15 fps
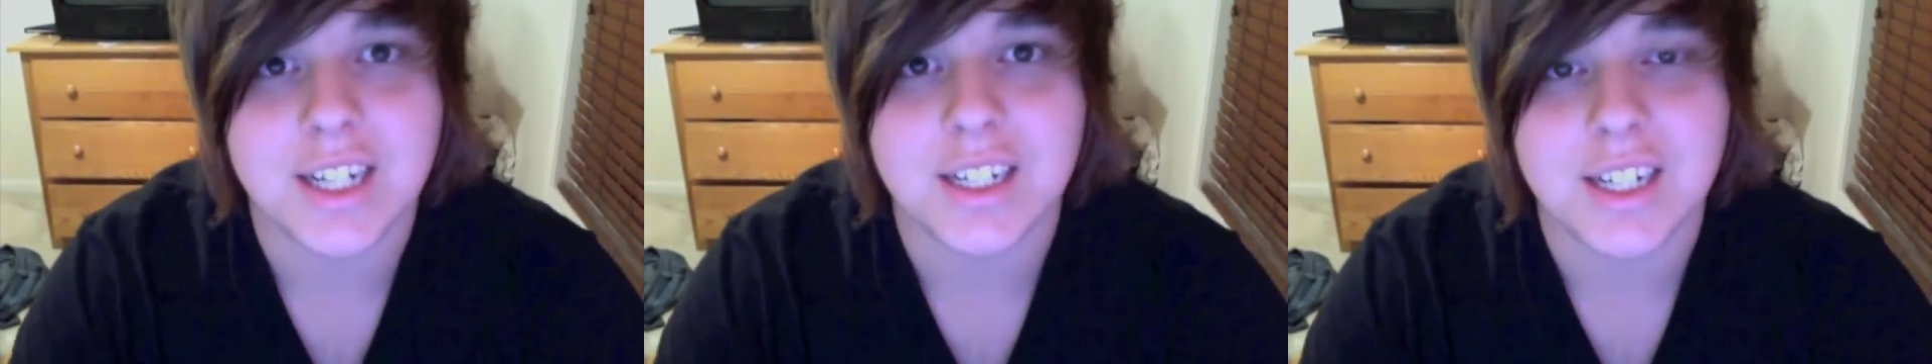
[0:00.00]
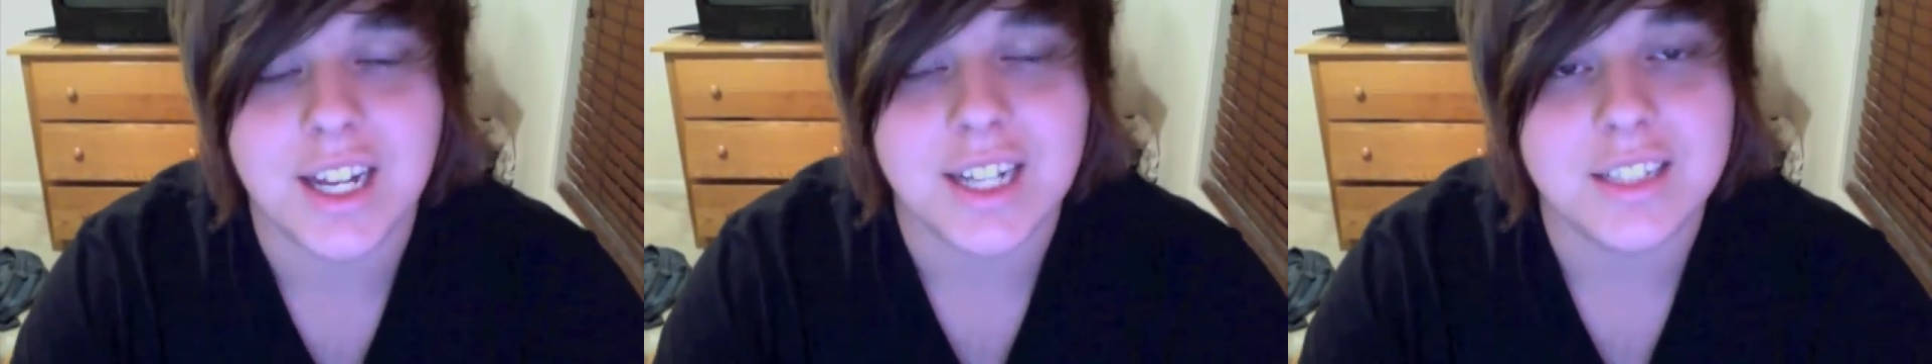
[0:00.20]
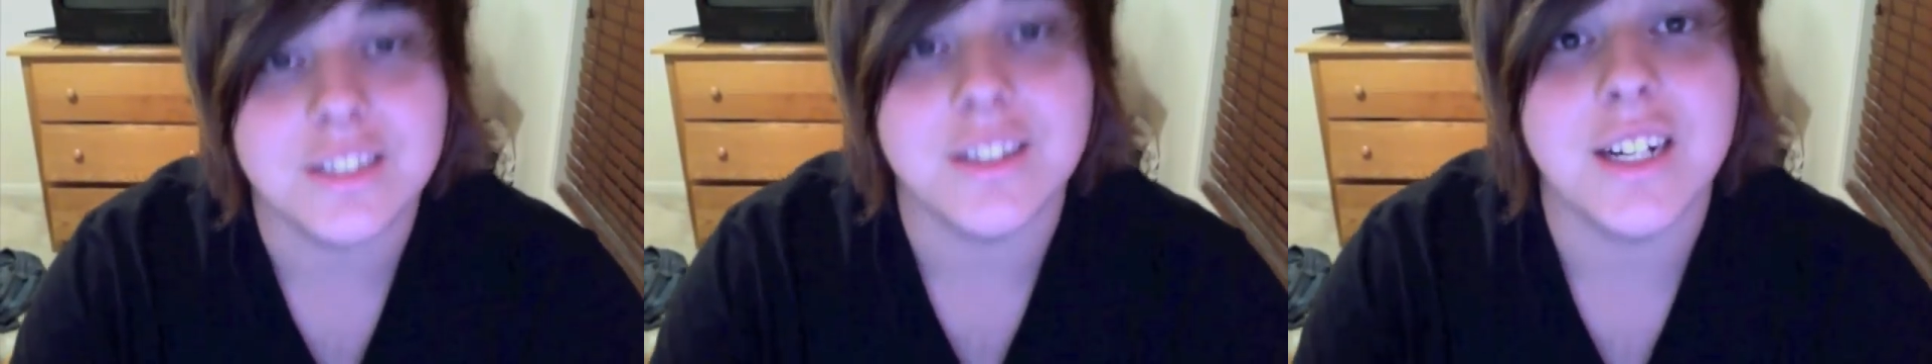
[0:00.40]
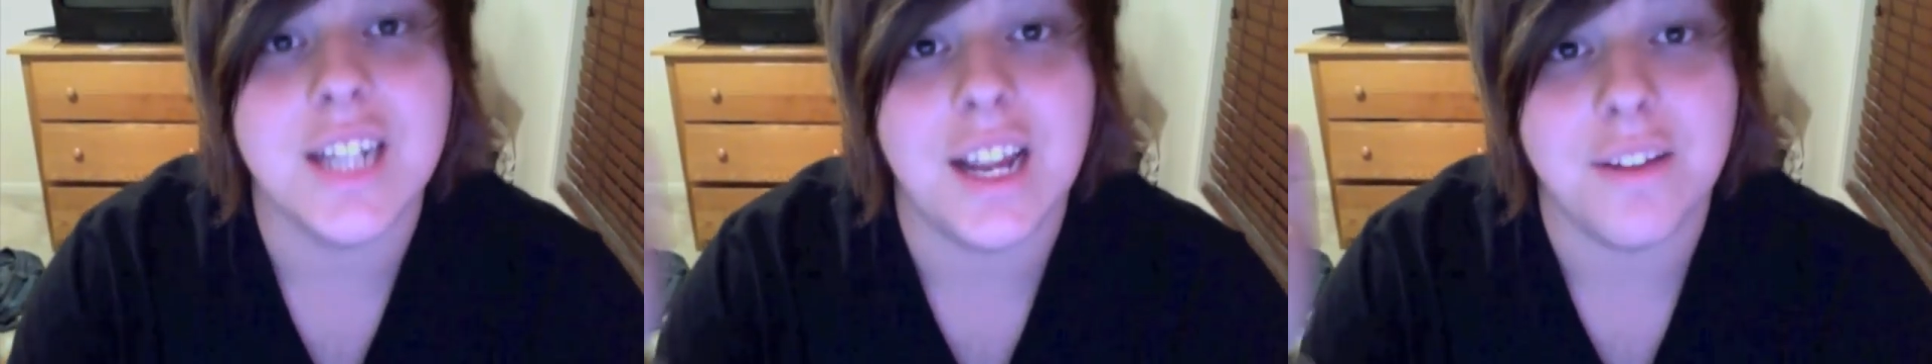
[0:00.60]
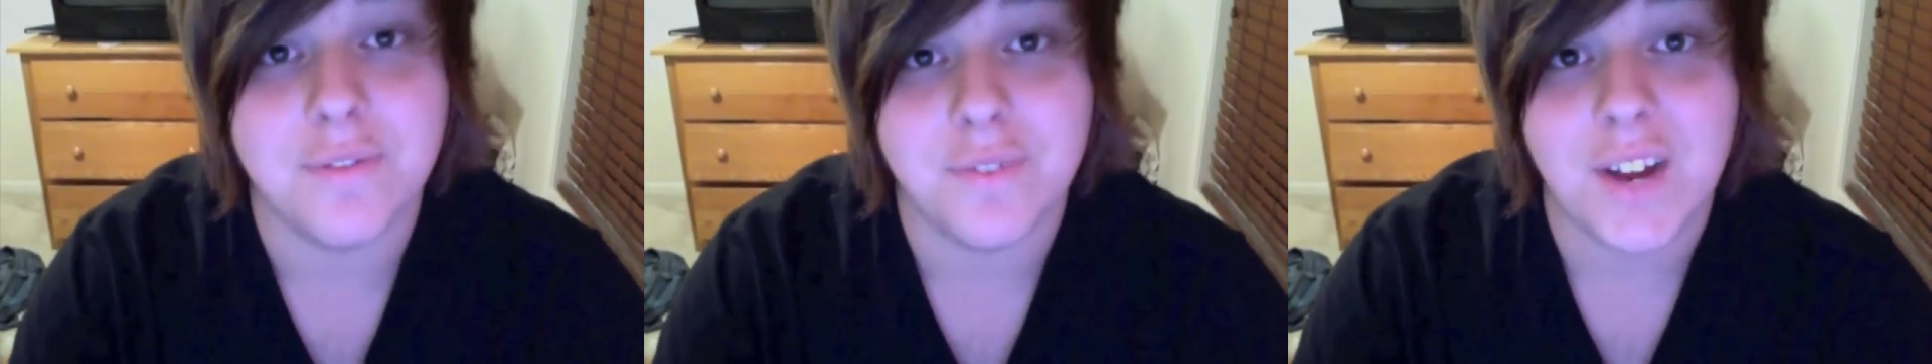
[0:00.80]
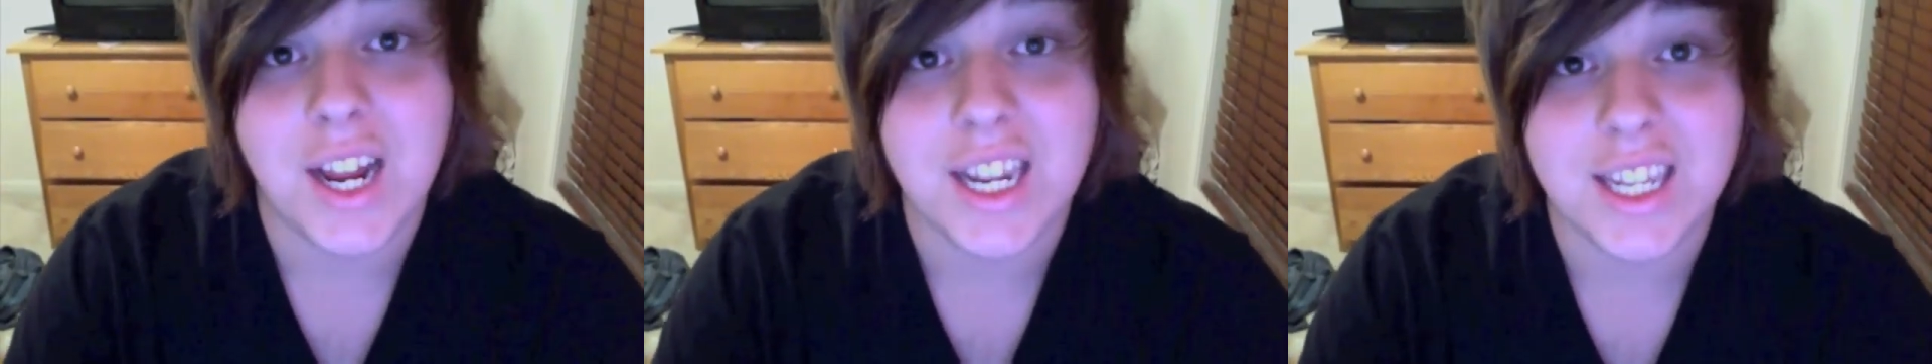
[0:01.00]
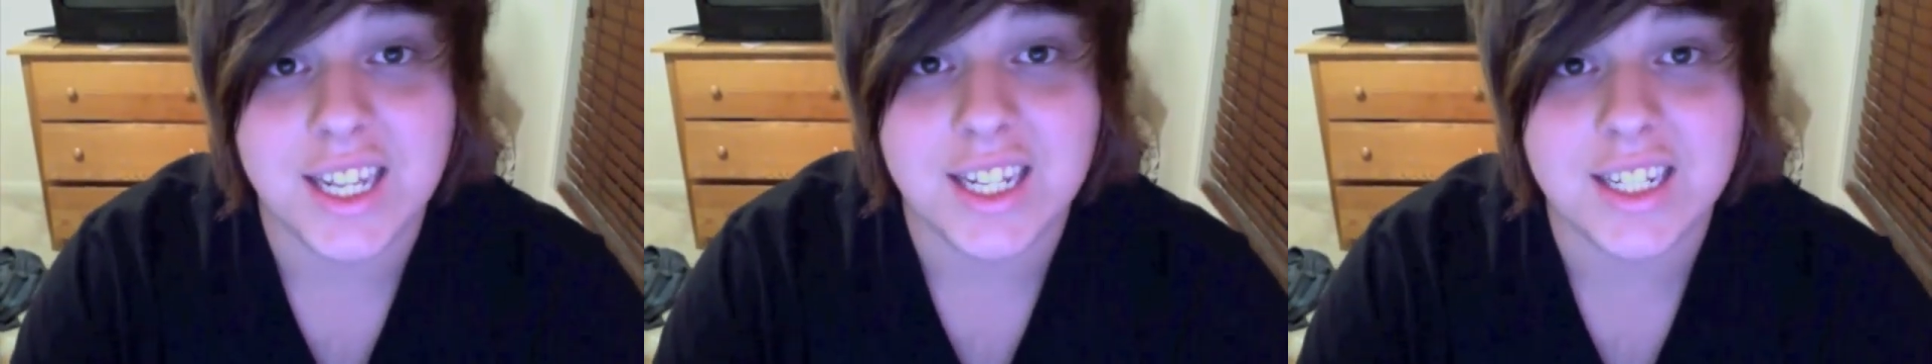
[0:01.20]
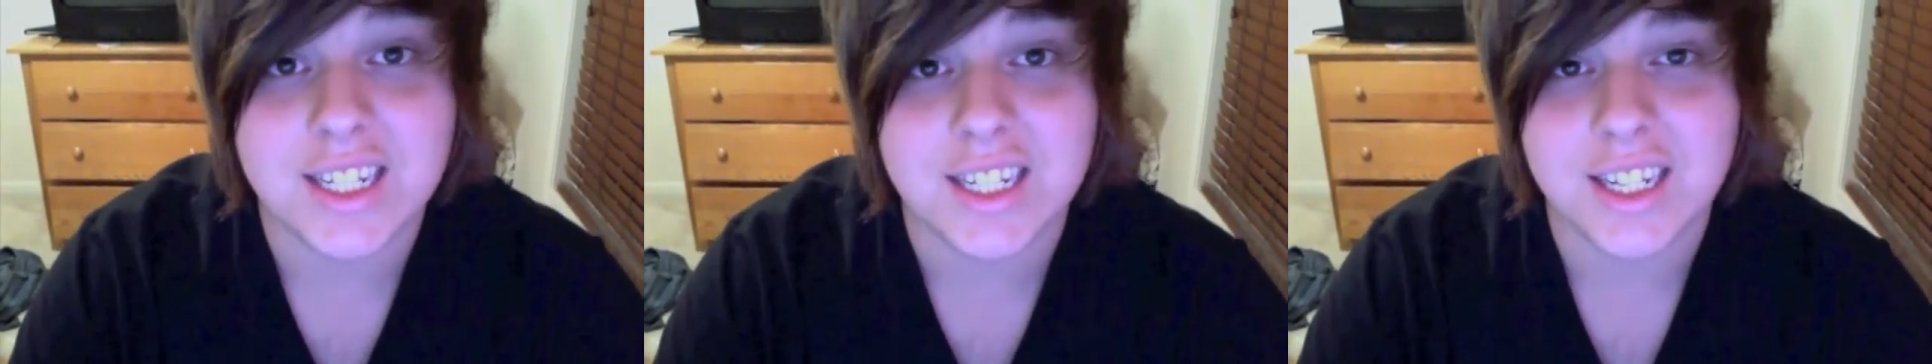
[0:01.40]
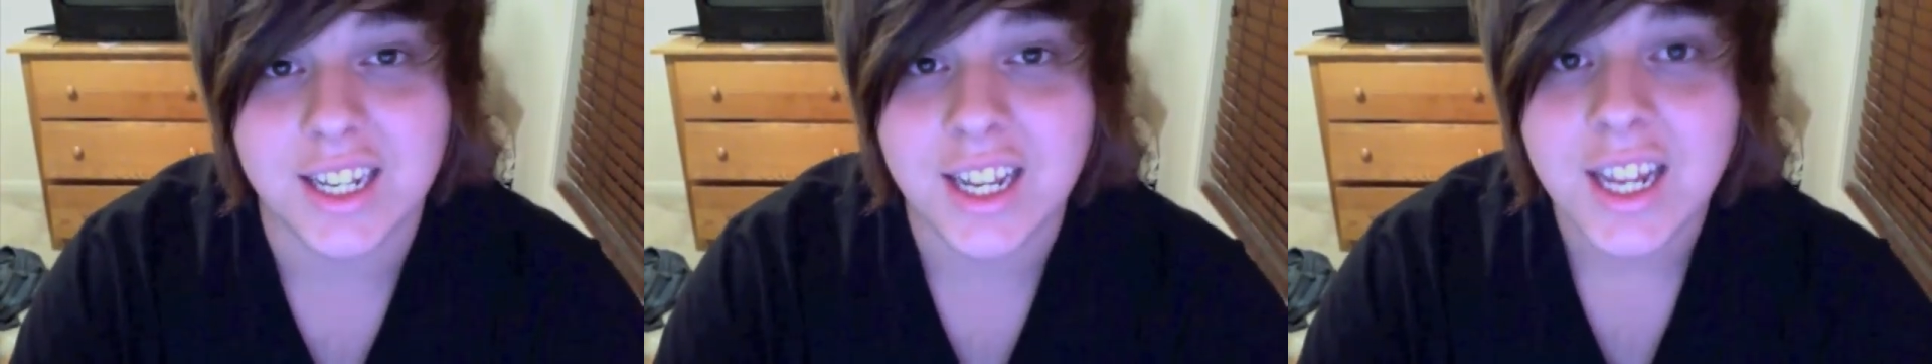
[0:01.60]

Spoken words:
in concert, and I finally did.